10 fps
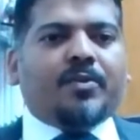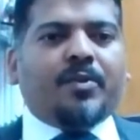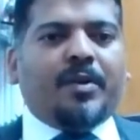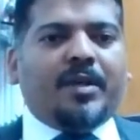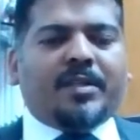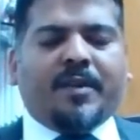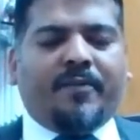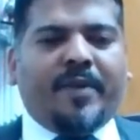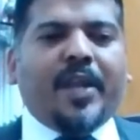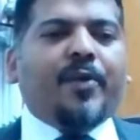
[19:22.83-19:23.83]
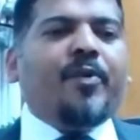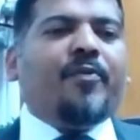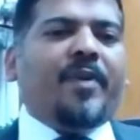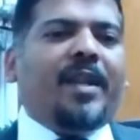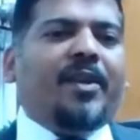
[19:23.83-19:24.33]
So it's a very good
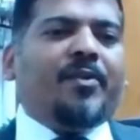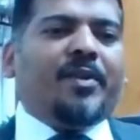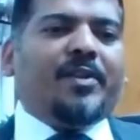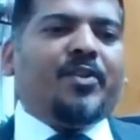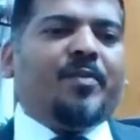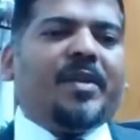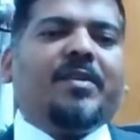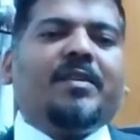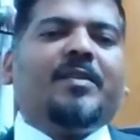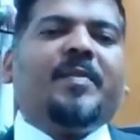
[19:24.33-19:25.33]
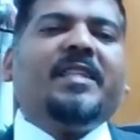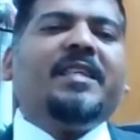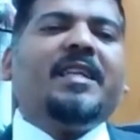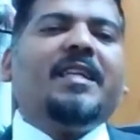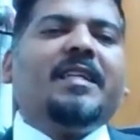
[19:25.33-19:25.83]
feeling to receive, because it's
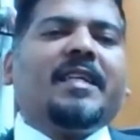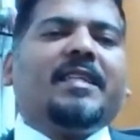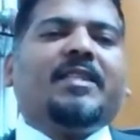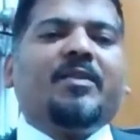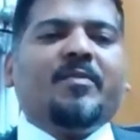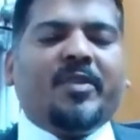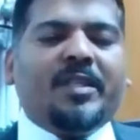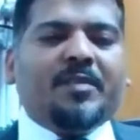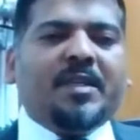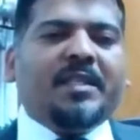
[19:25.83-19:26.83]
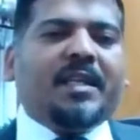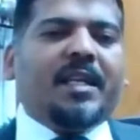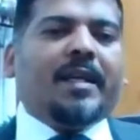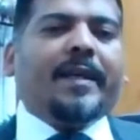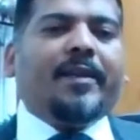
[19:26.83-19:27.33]
basically a testimony. It's
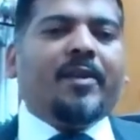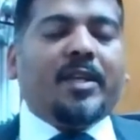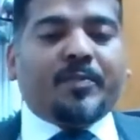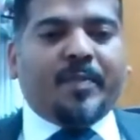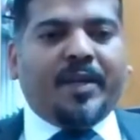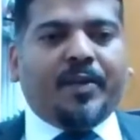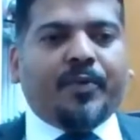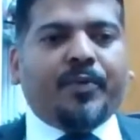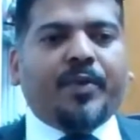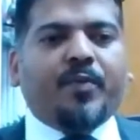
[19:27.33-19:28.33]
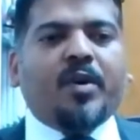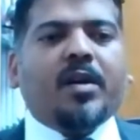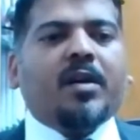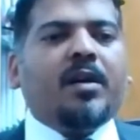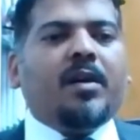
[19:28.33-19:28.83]
basically acknowledgement to the
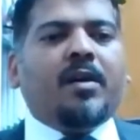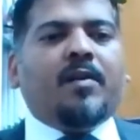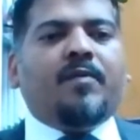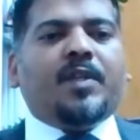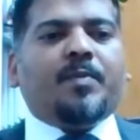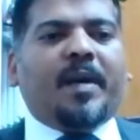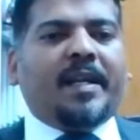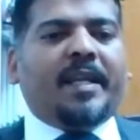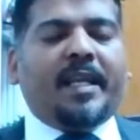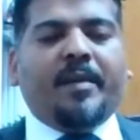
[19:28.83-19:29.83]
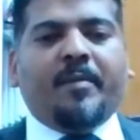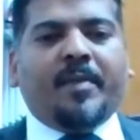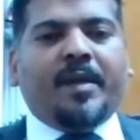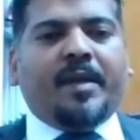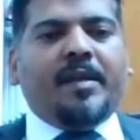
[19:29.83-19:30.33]
work which my team
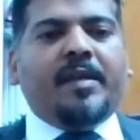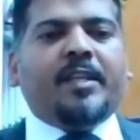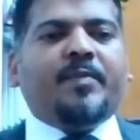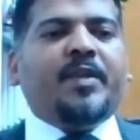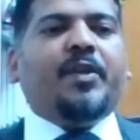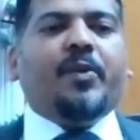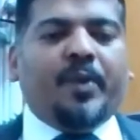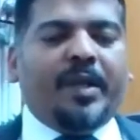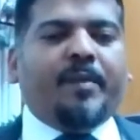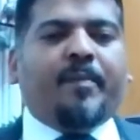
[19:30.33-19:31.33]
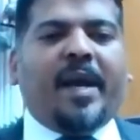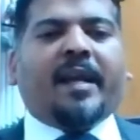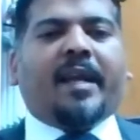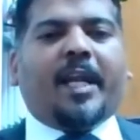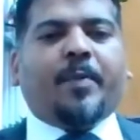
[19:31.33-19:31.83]
has been doing
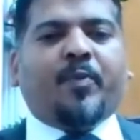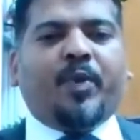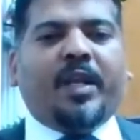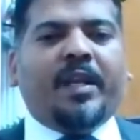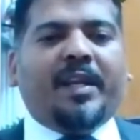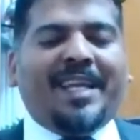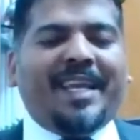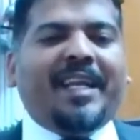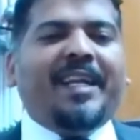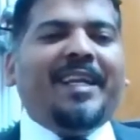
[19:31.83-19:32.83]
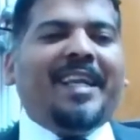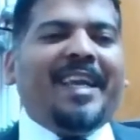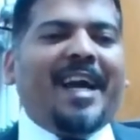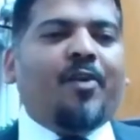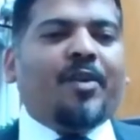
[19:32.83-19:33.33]
back at Pune, day in, day
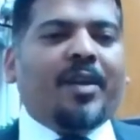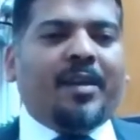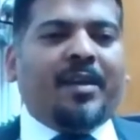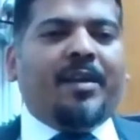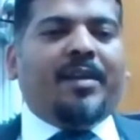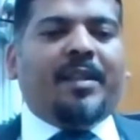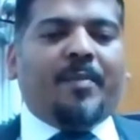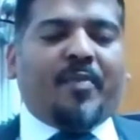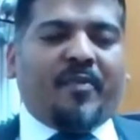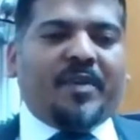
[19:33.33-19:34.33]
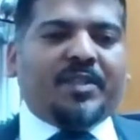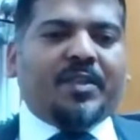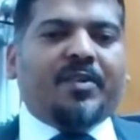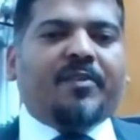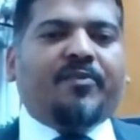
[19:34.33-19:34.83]
out, in their
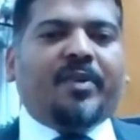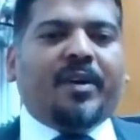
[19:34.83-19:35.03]
profession of